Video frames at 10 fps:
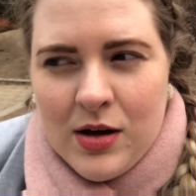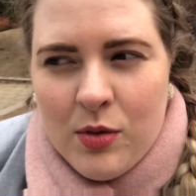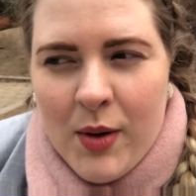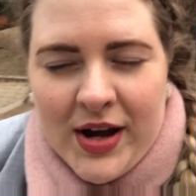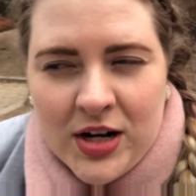
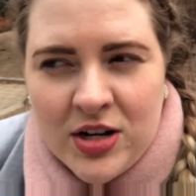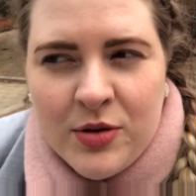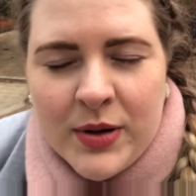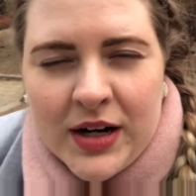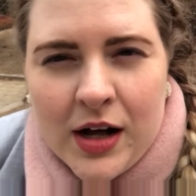why aren't you
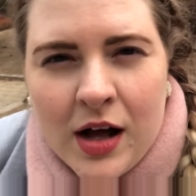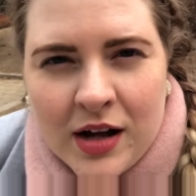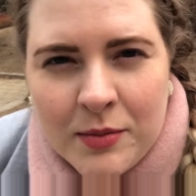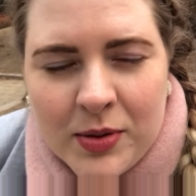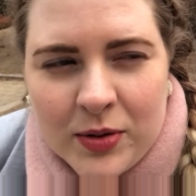wearing a
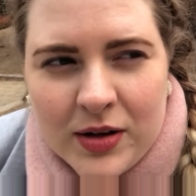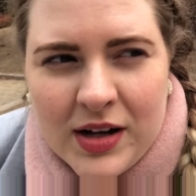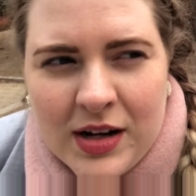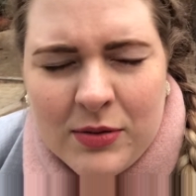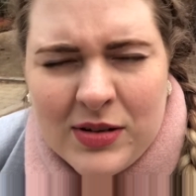hanbok?
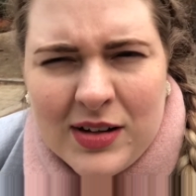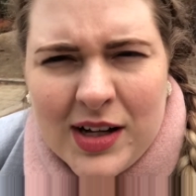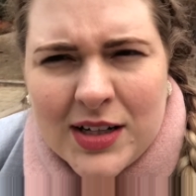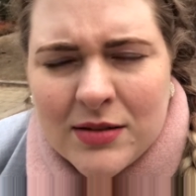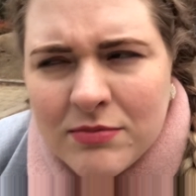And I was like,